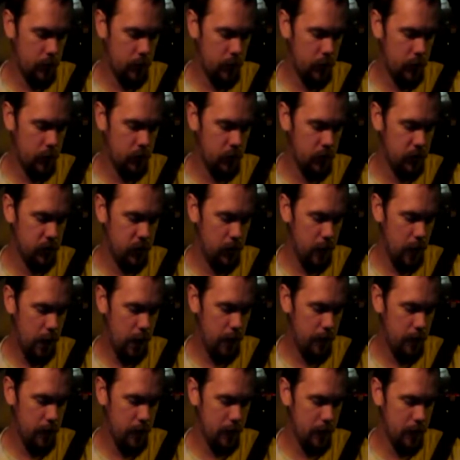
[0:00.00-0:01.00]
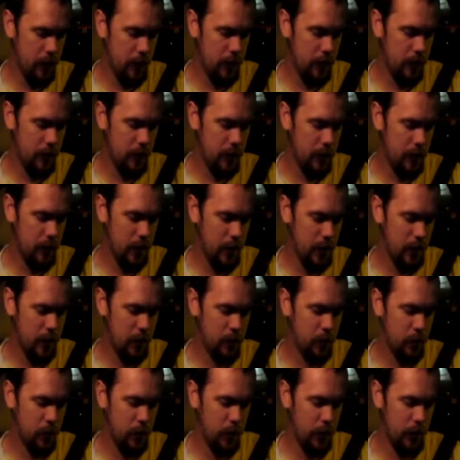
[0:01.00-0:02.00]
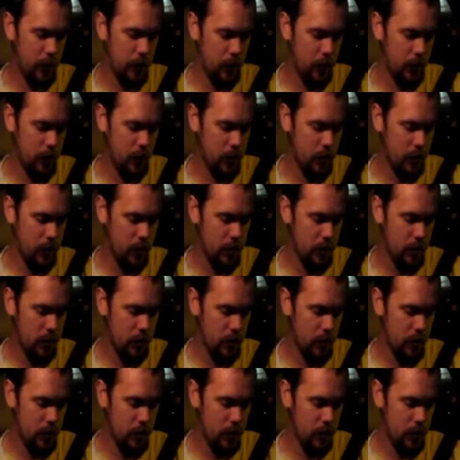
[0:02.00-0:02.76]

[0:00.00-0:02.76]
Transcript: you still have it? It's pretty large.